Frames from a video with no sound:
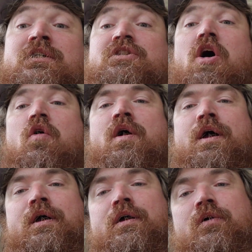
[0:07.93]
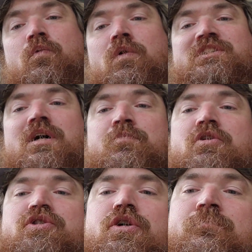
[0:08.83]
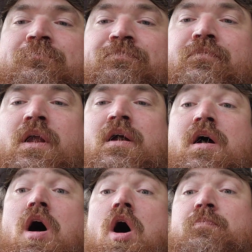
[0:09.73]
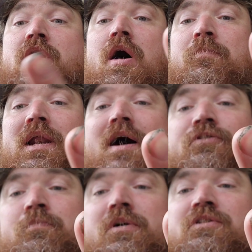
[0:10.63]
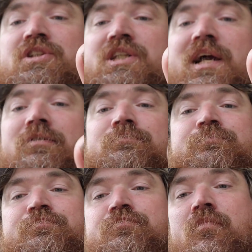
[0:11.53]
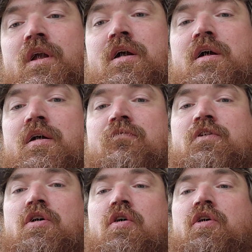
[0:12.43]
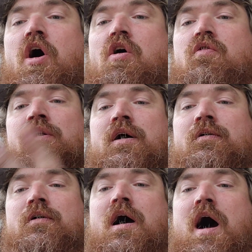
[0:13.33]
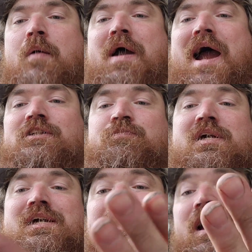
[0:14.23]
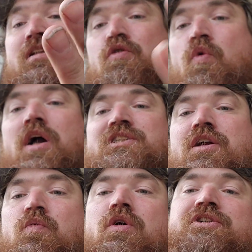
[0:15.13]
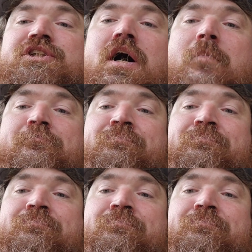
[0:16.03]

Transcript: So, what's up, YouTube? Hope y'all been out there building shit. If you don't know, I'm Aspie, and you're watching The Workshop.